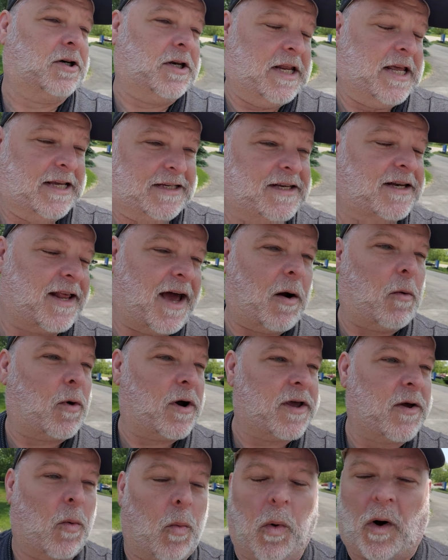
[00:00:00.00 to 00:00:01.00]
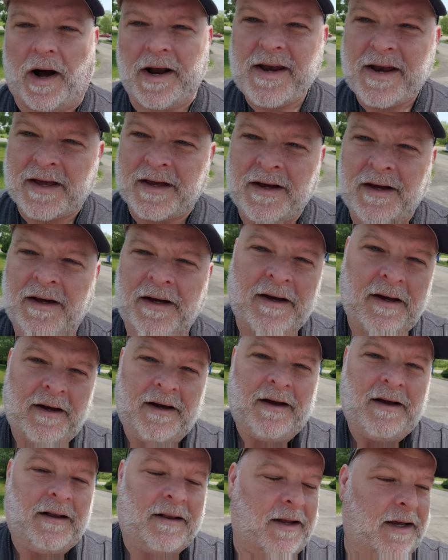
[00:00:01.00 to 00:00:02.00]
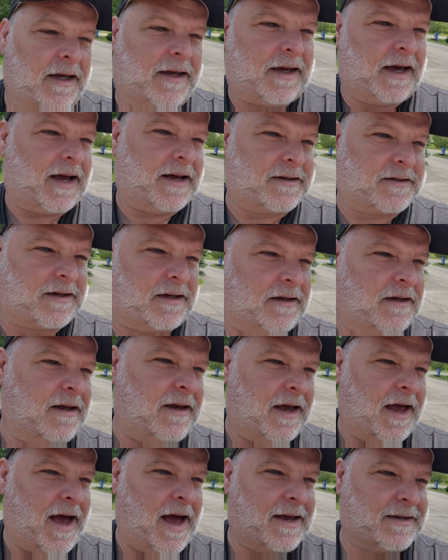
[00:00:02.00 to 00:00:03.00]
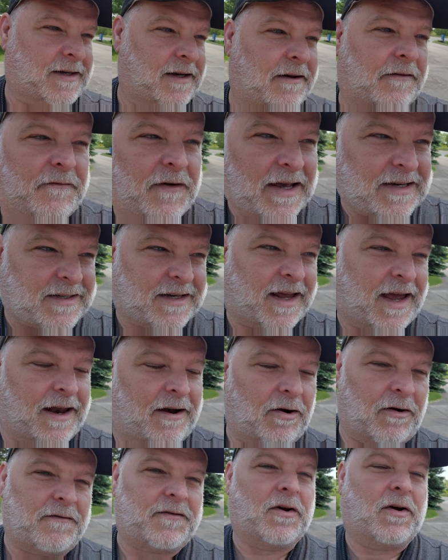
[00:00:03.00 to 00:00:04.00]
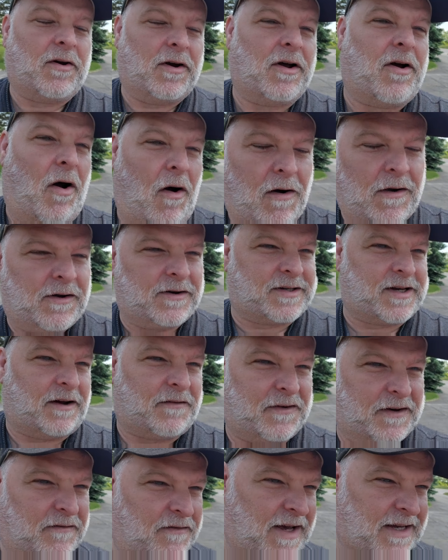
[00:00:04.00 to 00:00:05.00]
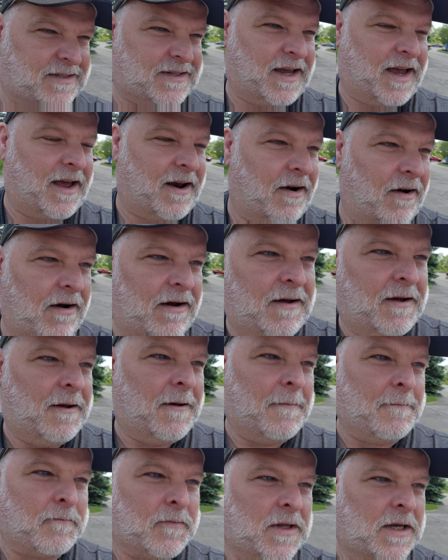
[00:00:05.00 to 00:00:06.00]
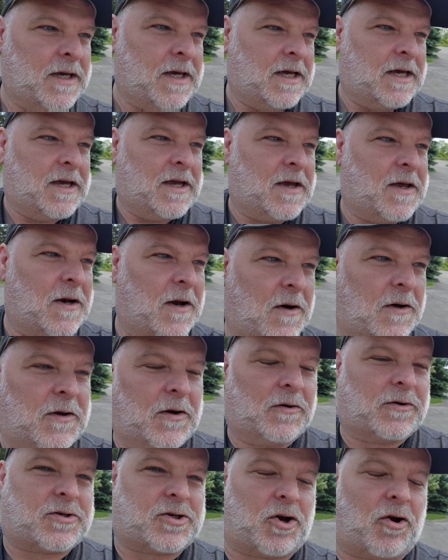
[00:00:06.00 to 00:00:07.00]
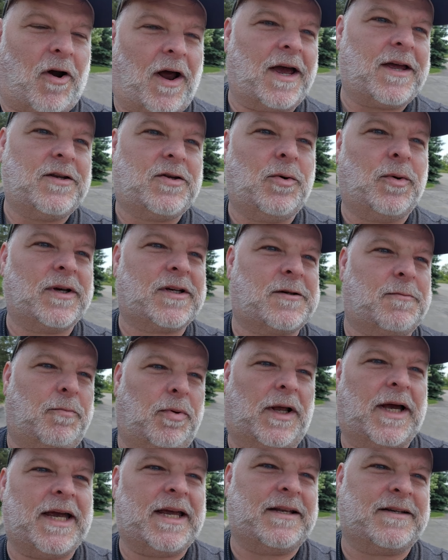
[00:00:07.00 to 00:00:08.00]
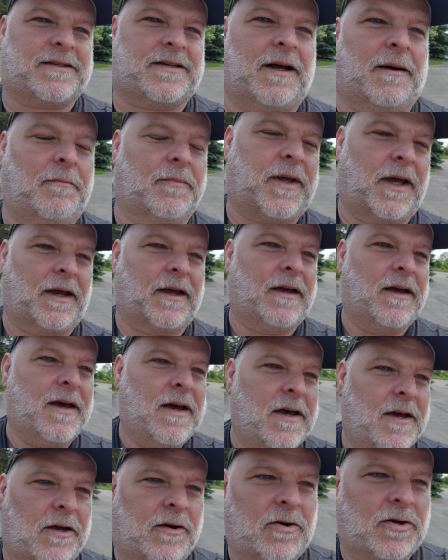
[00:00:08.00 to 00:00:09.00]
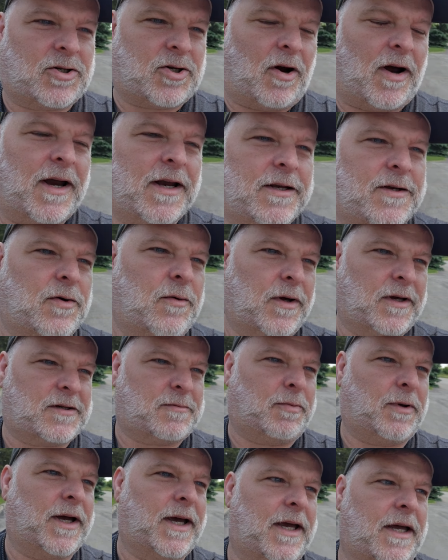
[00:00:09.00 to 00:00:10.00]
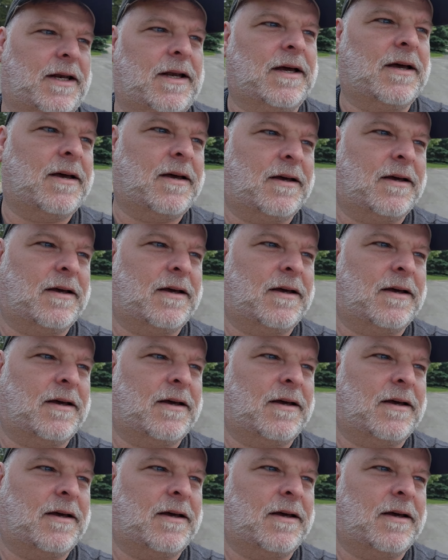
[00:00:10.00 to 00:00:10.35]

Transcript: isn't that what you want? Like, as an investigator, if you're going to call yourself an investigator, you know, you're trying to explain something. You're trying to explain